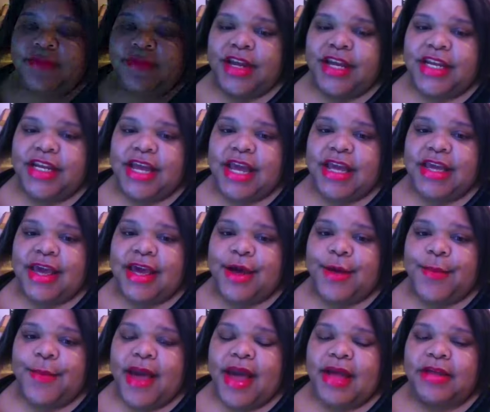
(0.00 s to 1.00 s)
And
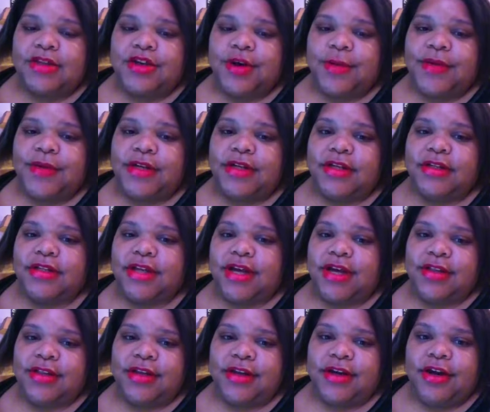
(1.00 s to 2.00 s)
Danielle backs her up. And then this
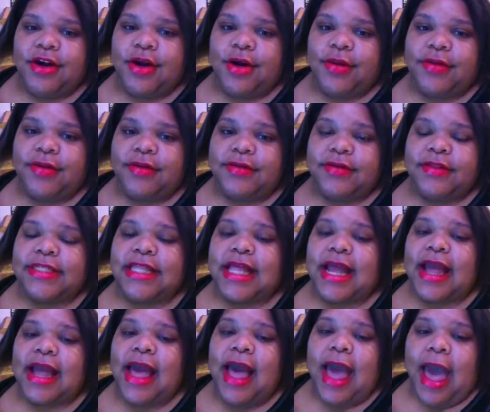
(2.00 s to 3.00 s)
other girl was
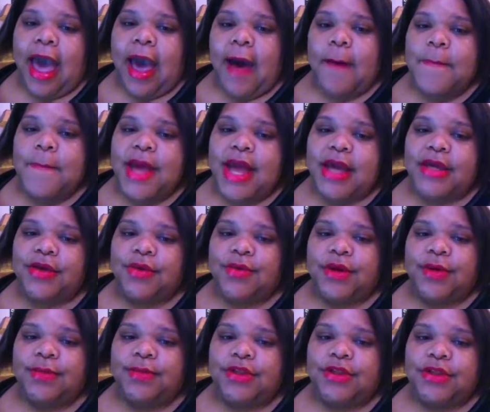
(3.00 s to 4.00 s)
like, I'll back you
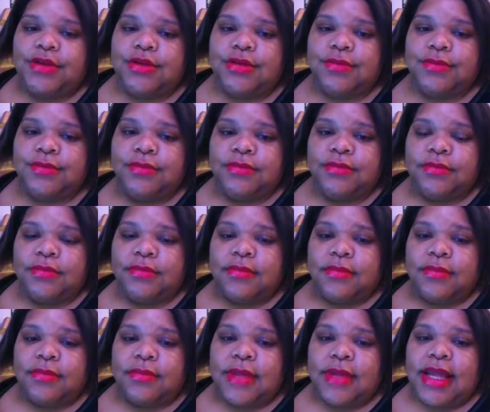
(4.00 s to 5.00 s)
up too.
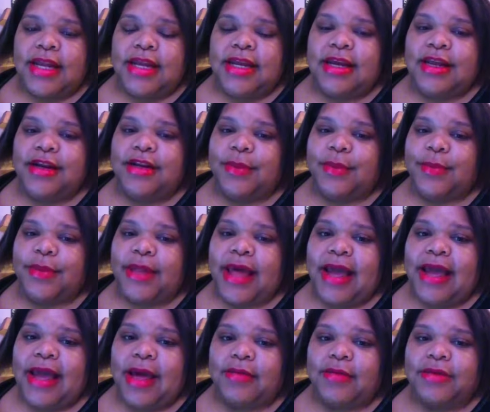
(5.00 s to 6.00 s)
And then the
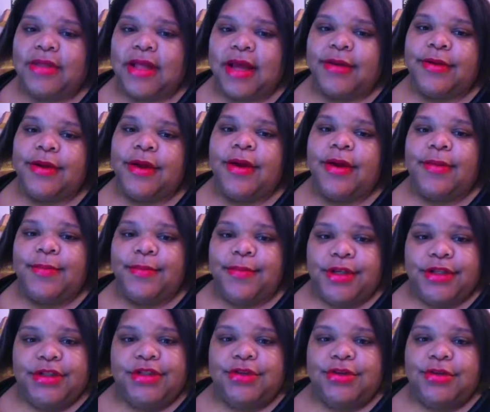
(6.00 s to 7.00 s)
black guy was like,
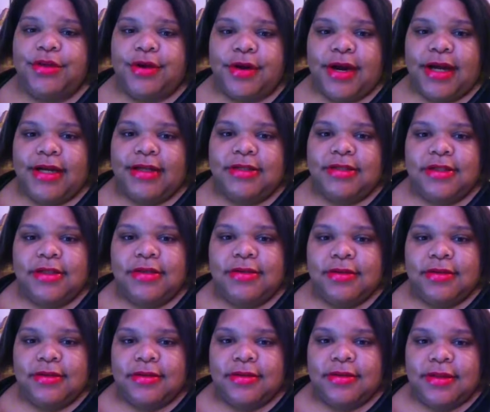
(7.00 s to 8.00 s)
bitch, you crazy?
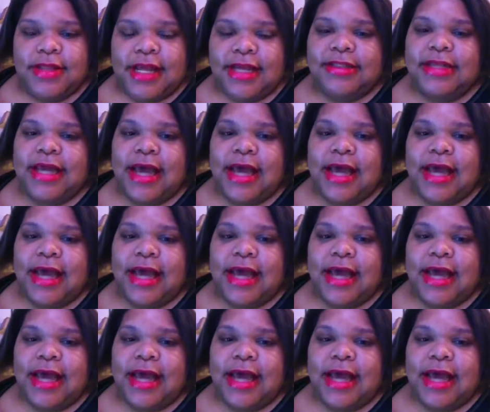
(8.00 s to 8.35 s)
That's